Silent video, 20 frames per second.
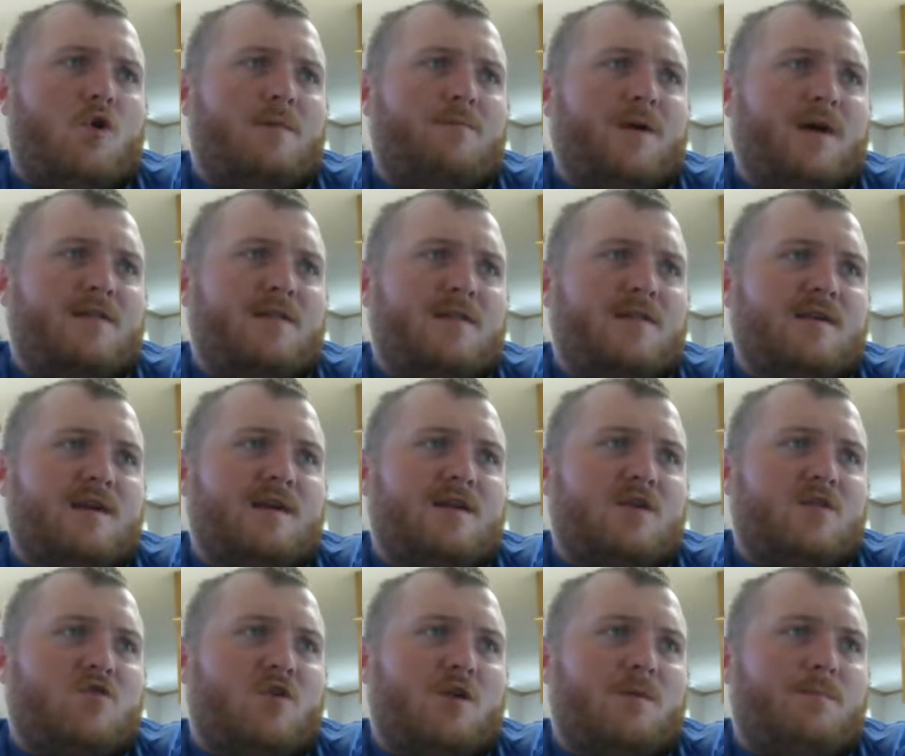oil prices taking
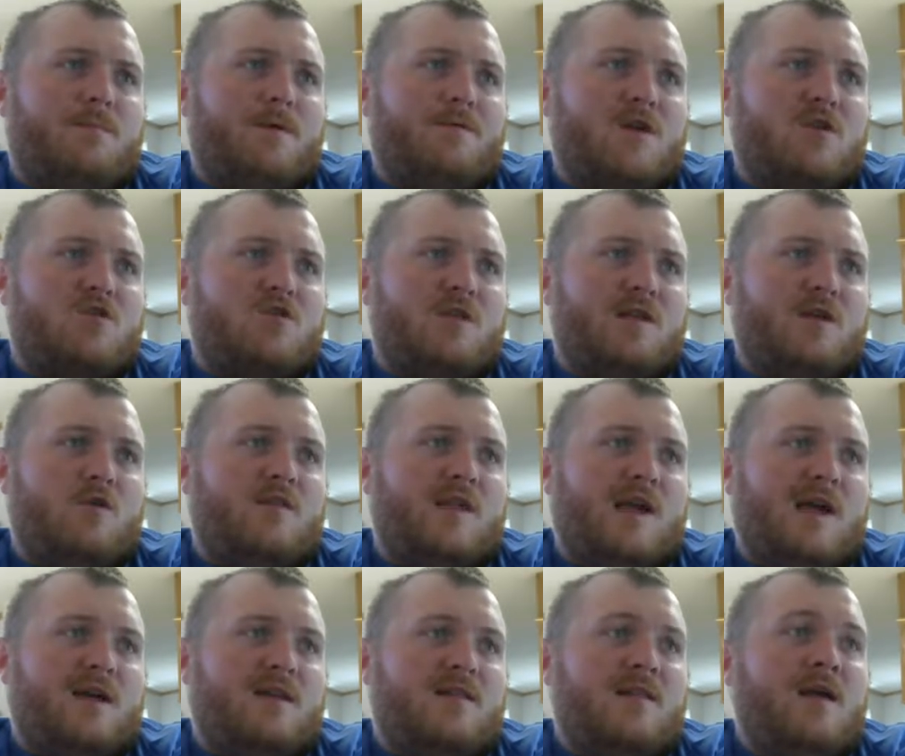control. provincial leader
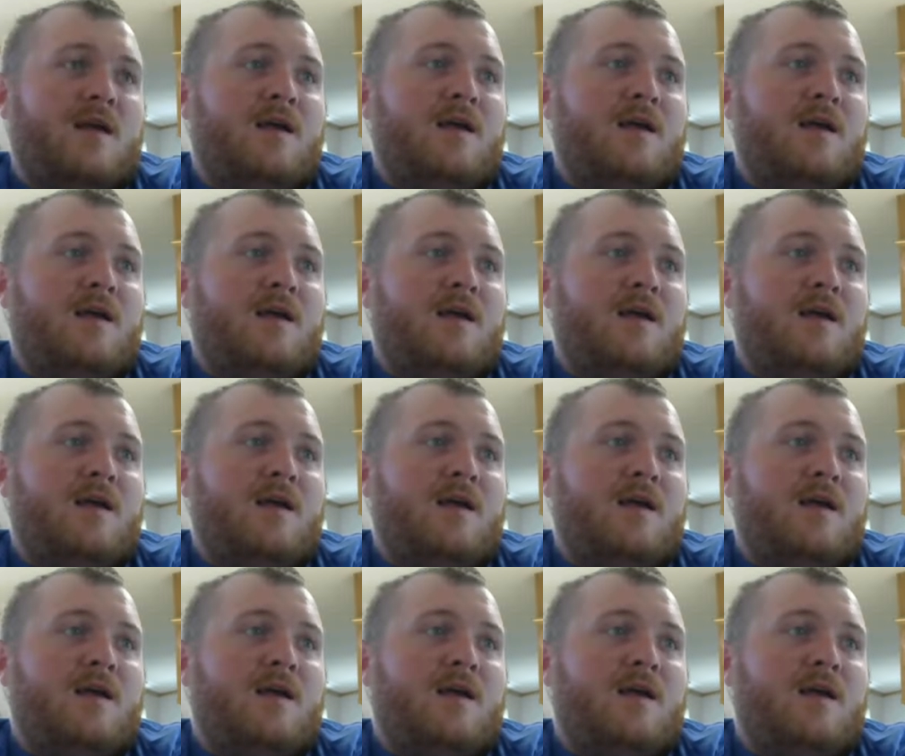said.